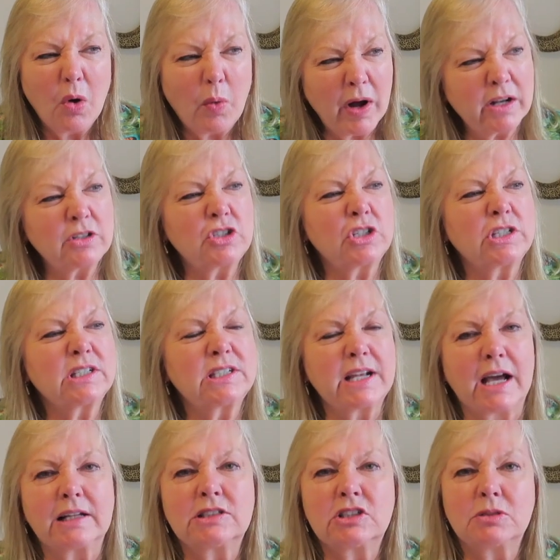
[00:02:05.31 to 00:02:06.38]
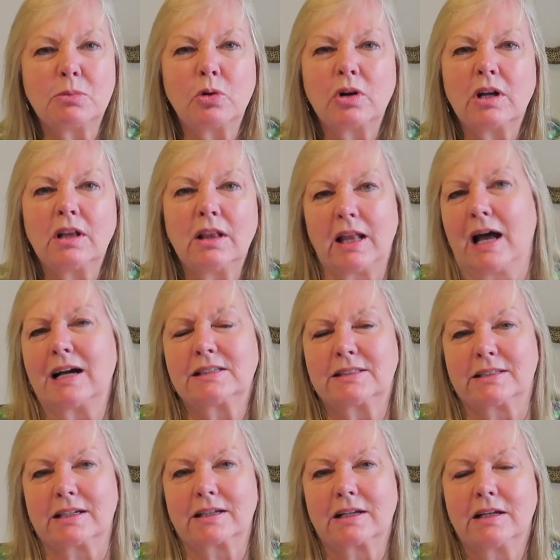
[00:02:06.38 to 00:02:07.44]
why don't you just add some more
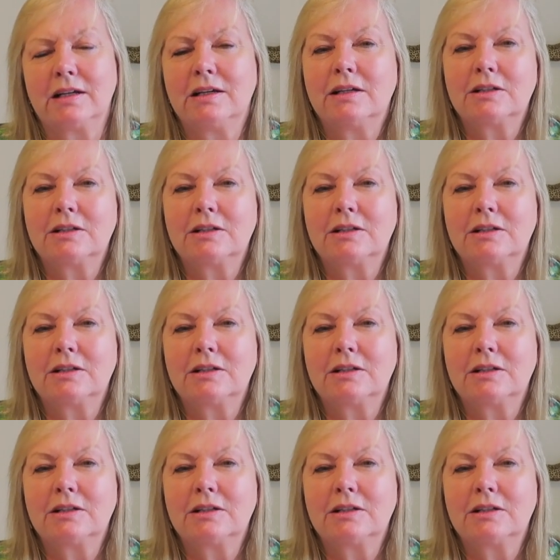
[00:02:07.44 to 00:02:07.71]
elastic?